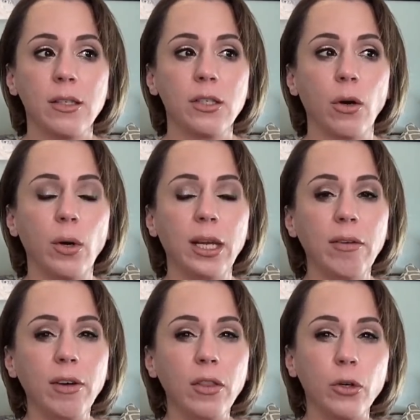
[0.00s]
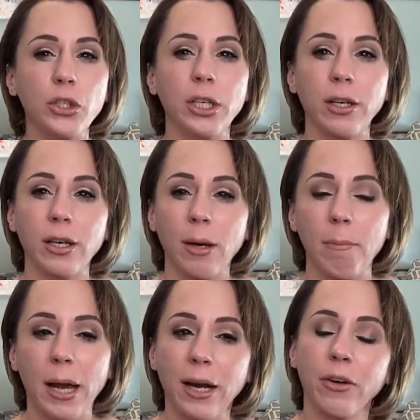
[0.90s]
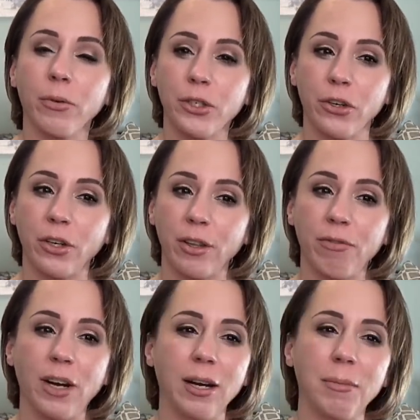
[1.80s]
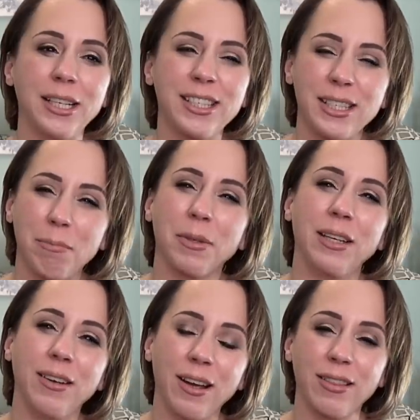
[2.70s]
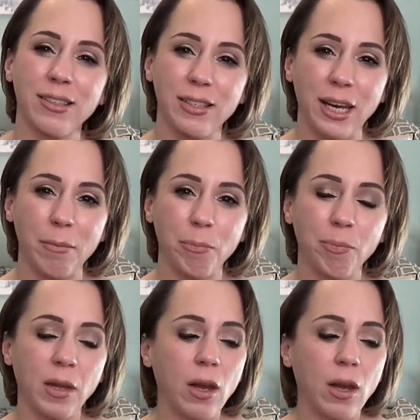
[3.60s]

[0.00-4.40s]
So even though she can come back and return to the farm, it's simply not the same.